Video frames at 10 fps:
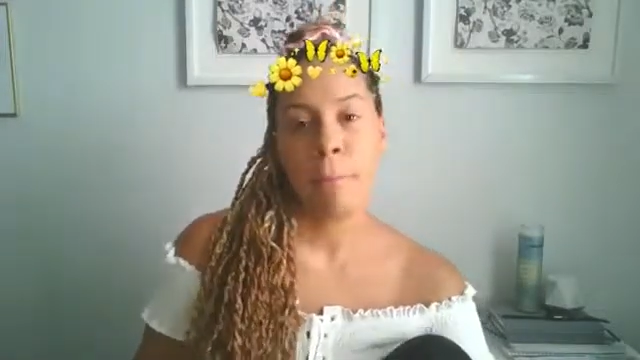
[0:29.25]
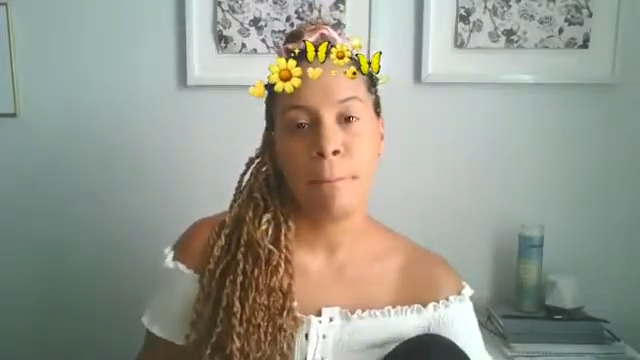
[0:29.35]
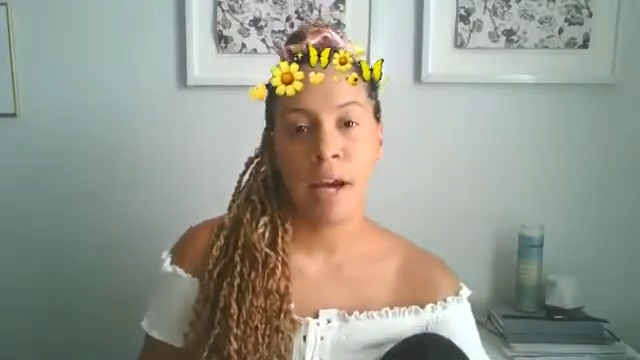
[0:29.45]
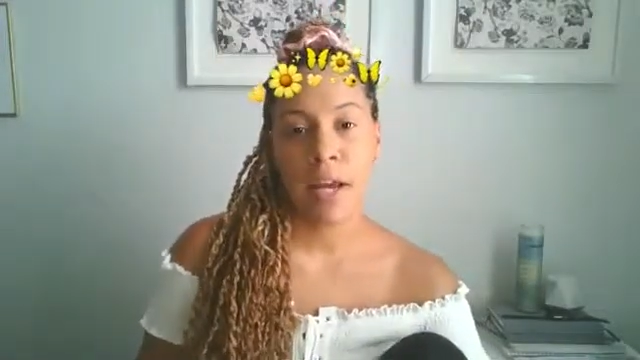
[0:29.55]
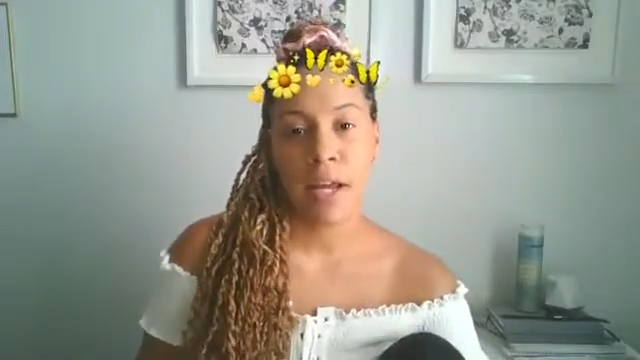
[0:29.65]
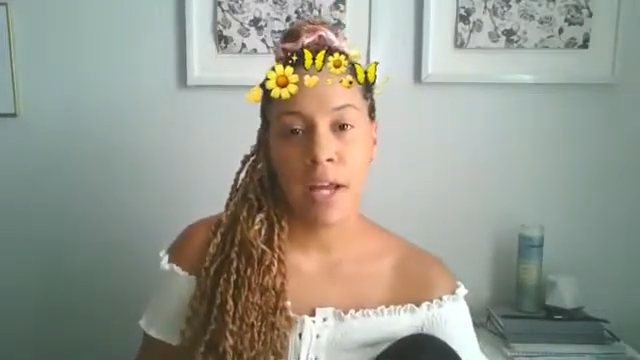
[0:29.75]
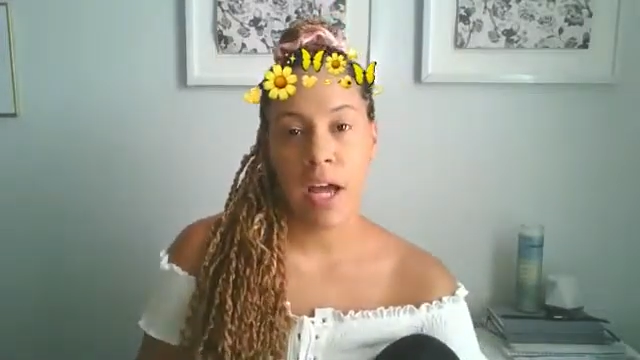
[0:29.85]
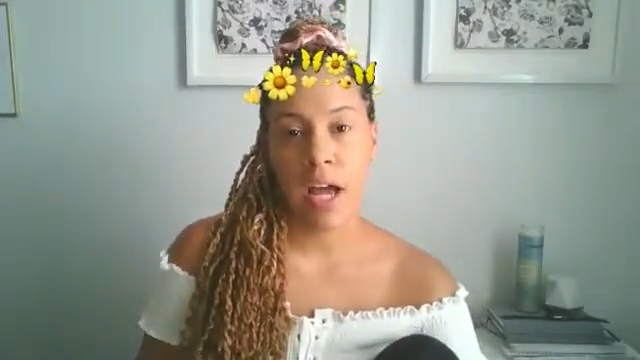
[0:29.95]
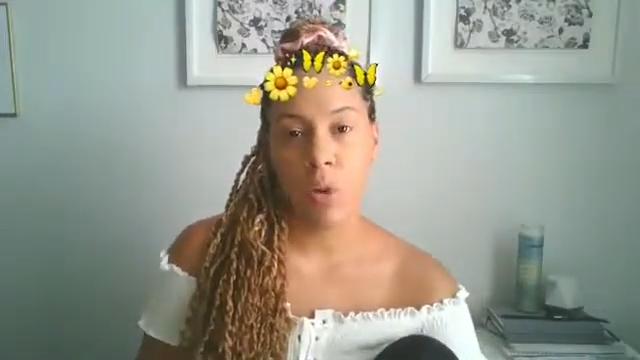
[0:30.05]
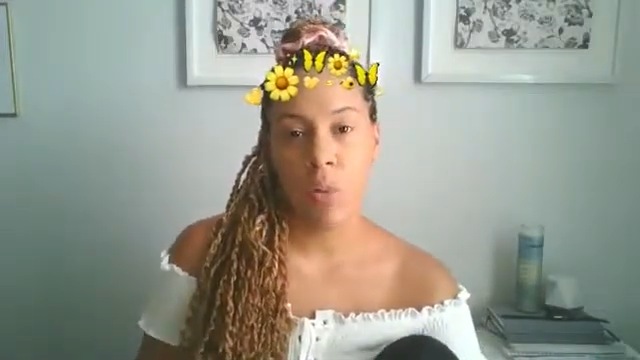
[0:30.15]
But
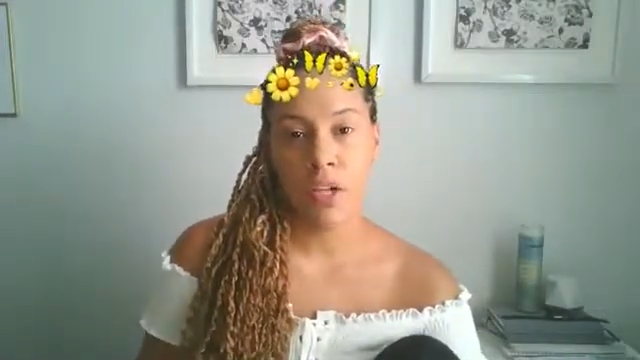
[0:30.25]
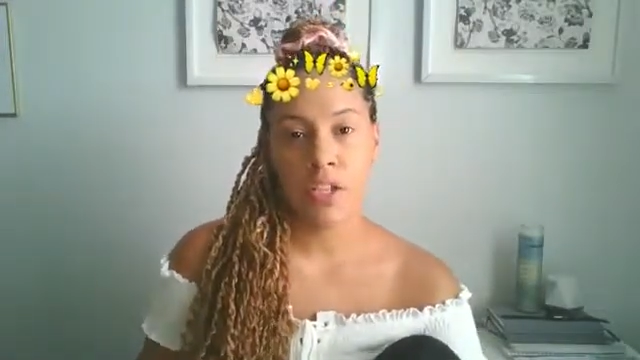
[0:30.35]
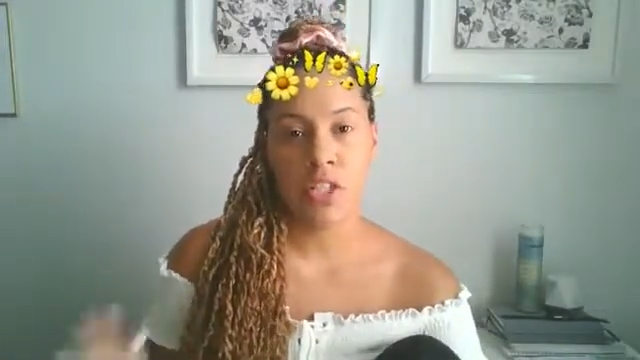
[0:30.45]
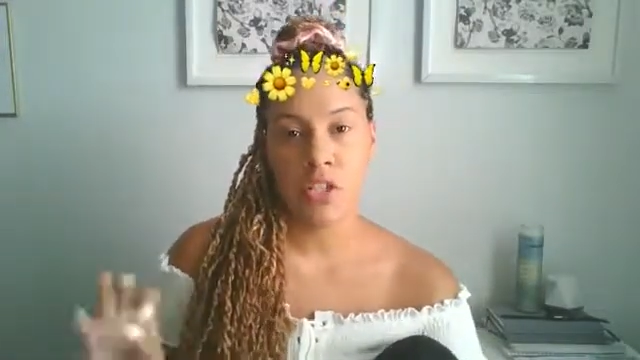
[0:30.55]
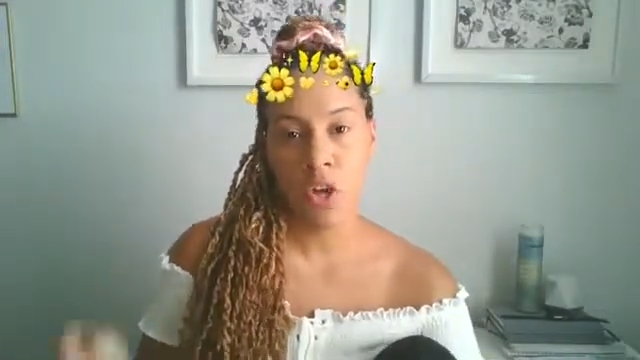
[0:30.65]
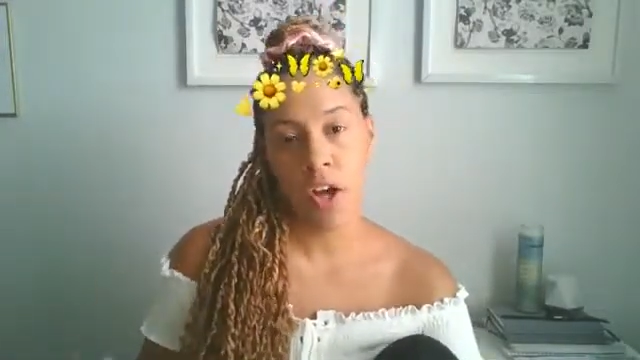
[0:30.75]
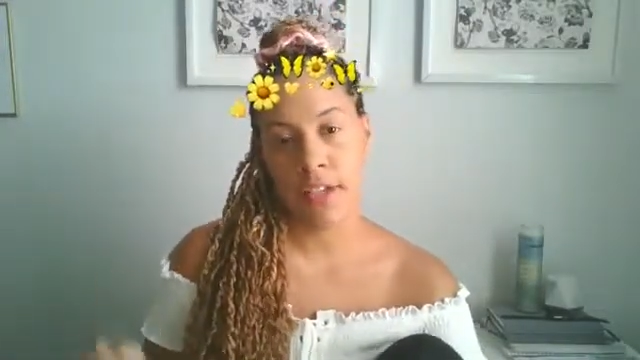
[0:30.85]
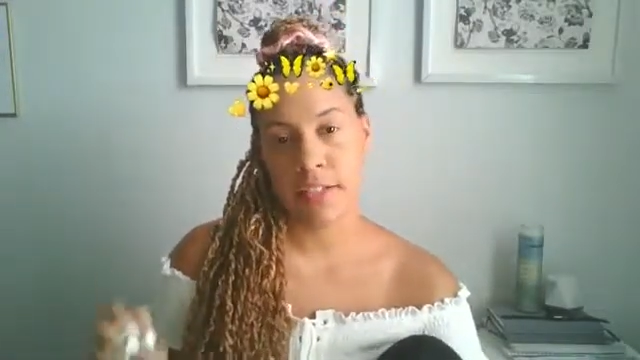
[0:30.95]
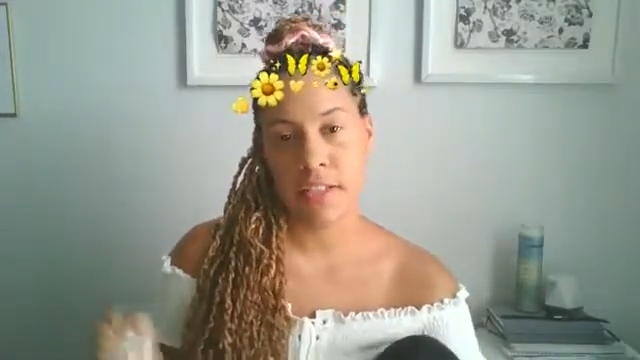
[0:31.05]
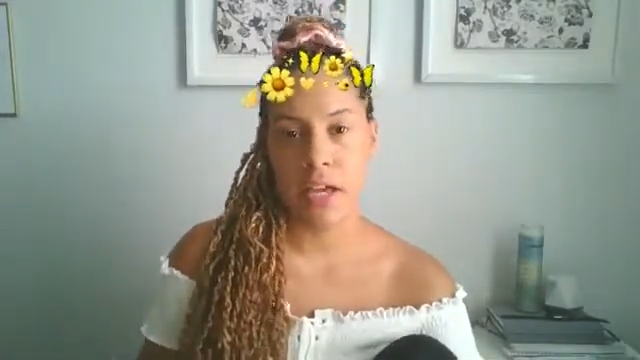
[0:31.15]
I wanted to
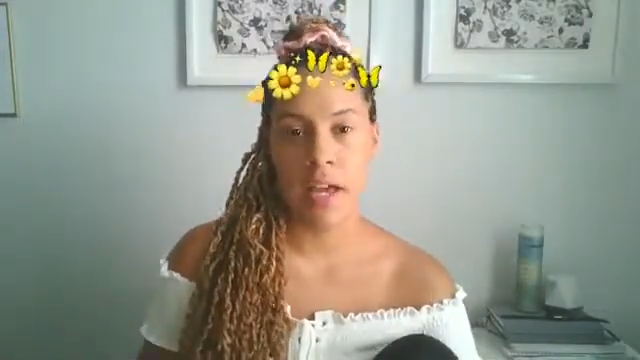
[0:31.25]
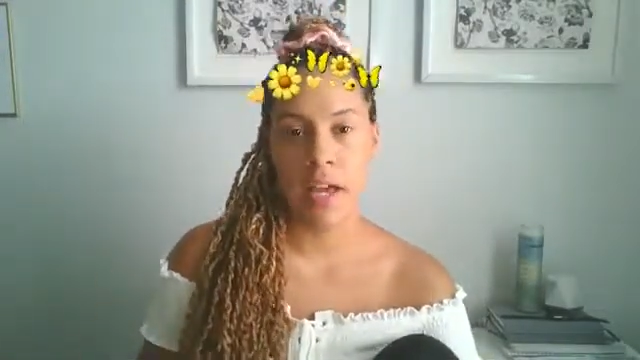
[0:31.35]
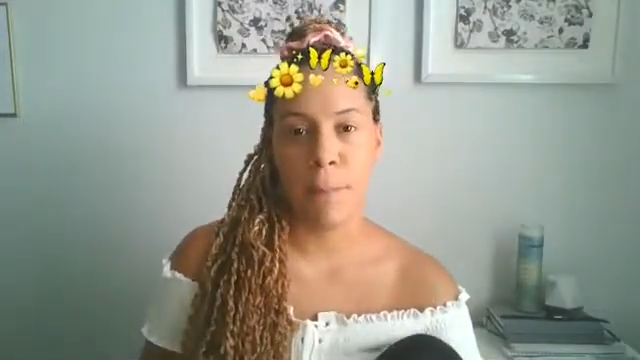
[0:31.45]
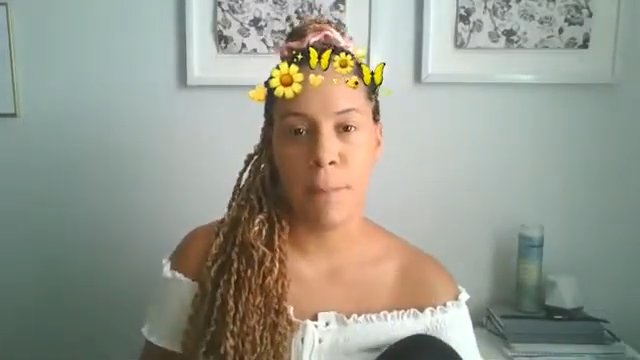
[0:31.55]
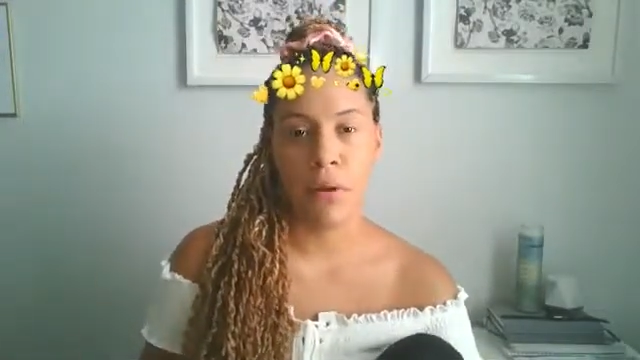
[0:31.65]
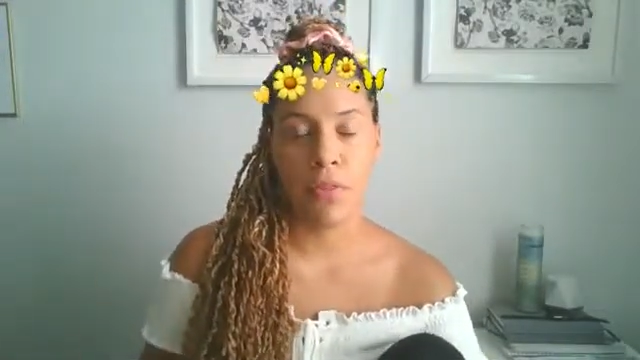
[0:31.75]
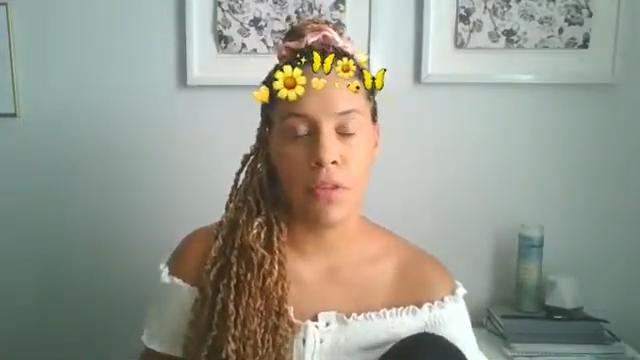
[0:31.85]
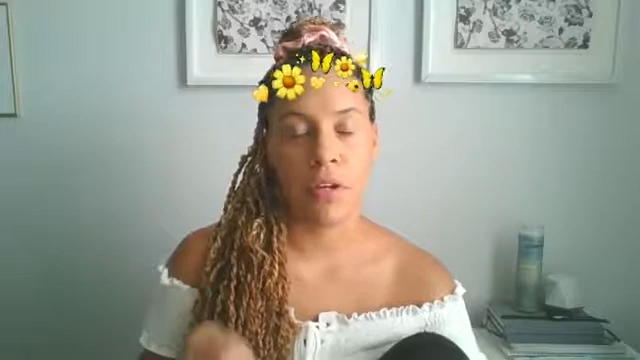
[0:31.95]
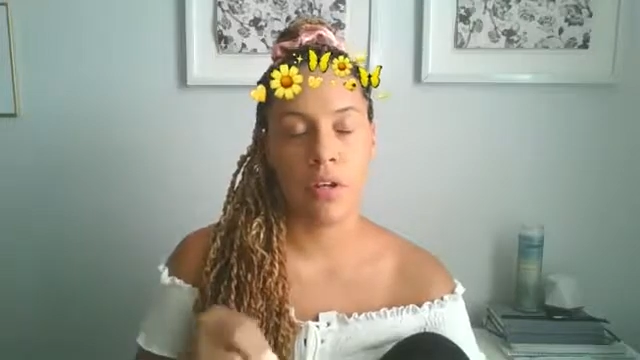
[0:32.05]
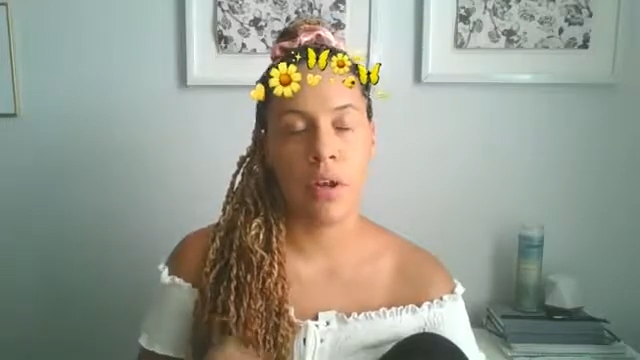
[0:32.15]
talk today about
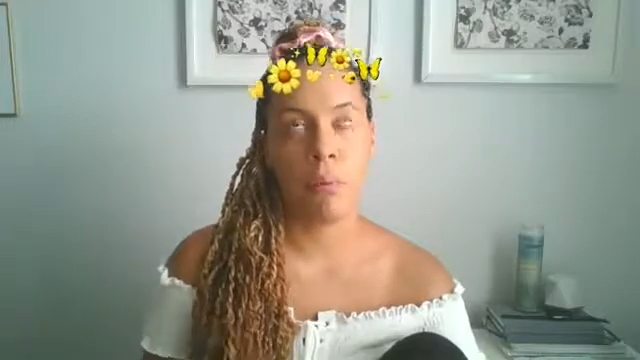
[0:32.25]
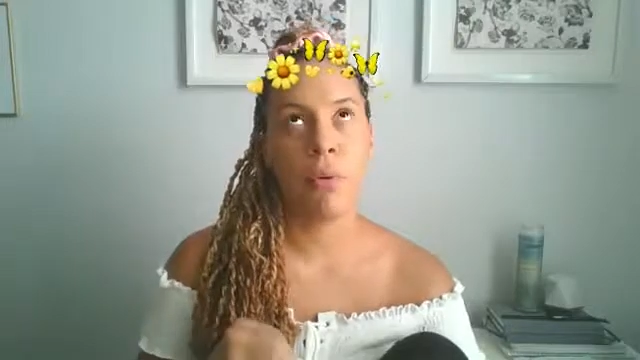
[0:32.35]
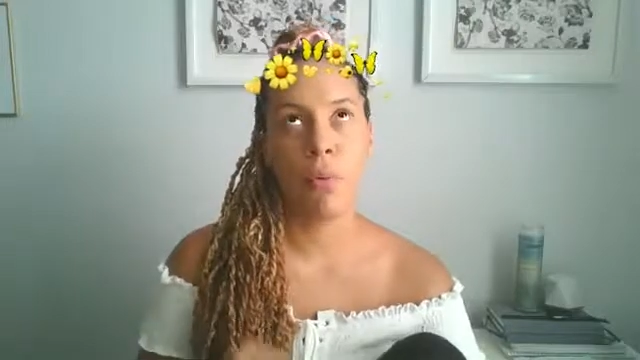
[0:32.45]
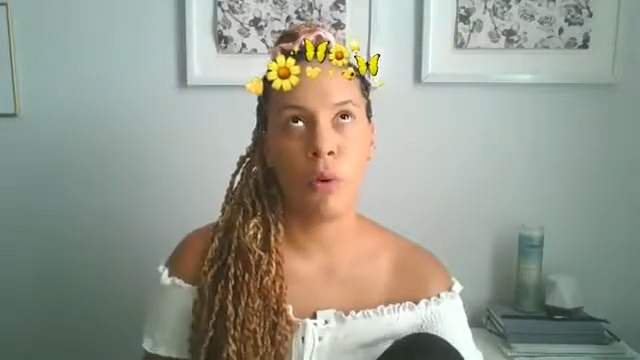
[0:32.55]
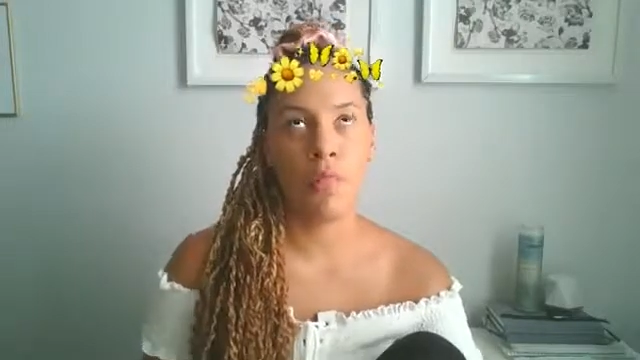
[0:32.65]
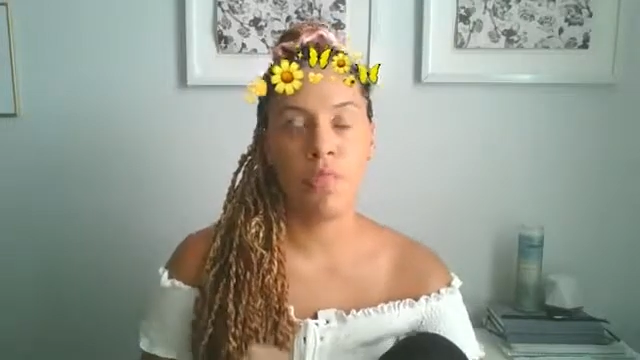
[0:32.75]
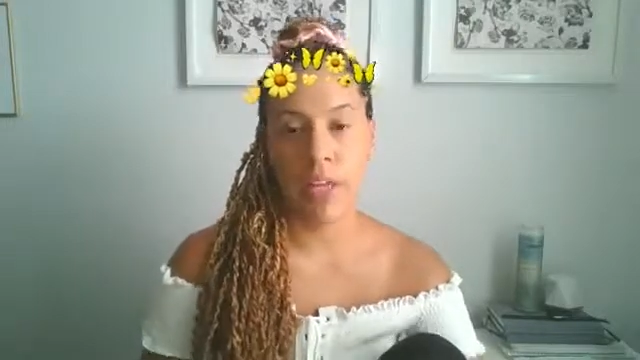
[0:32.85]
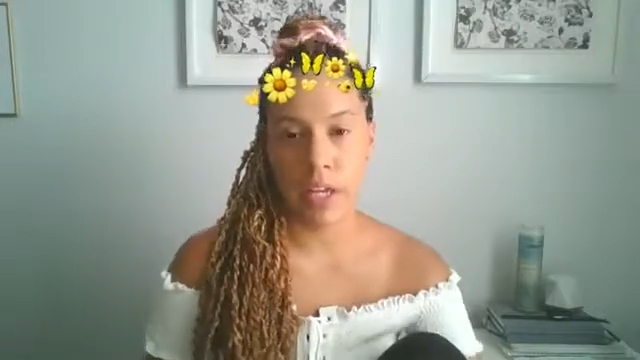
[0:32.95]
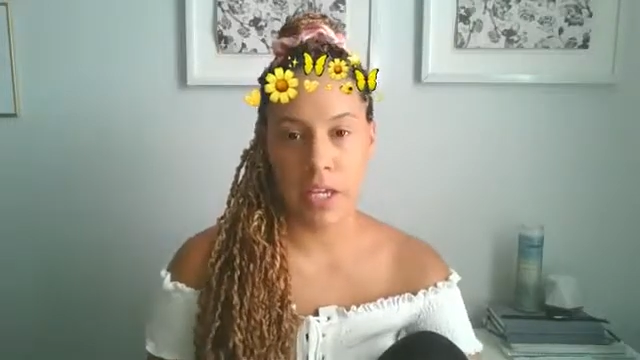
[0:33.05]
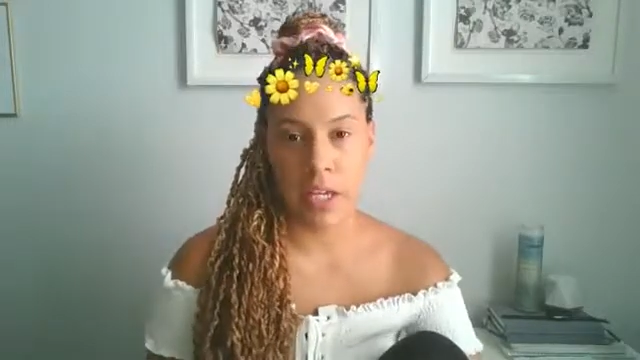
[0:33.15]
the number one
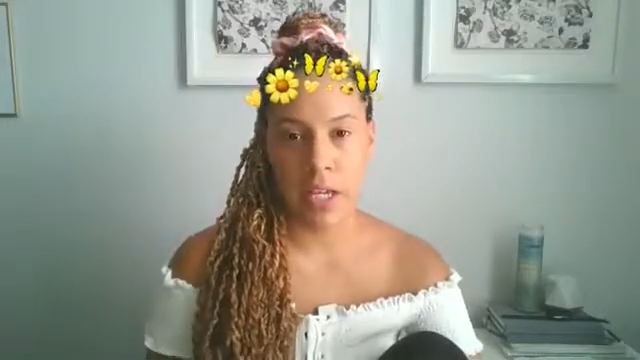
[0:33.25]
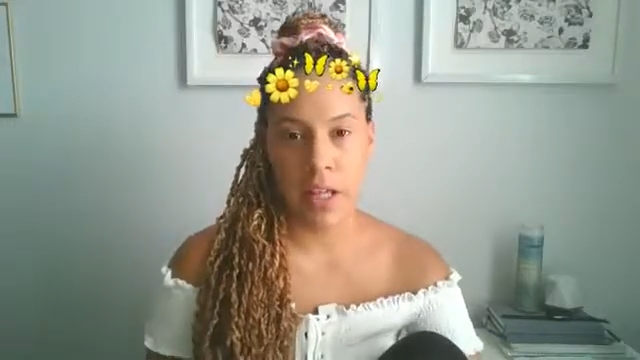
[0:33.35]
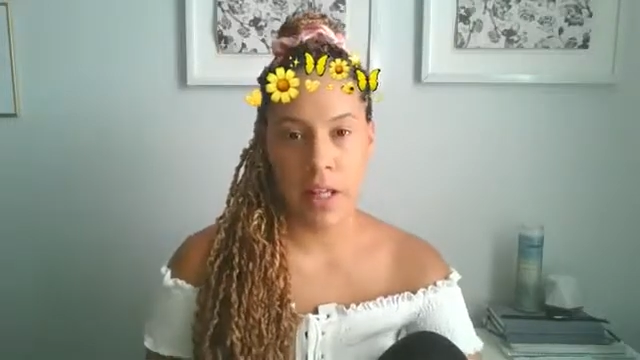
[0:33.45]
thing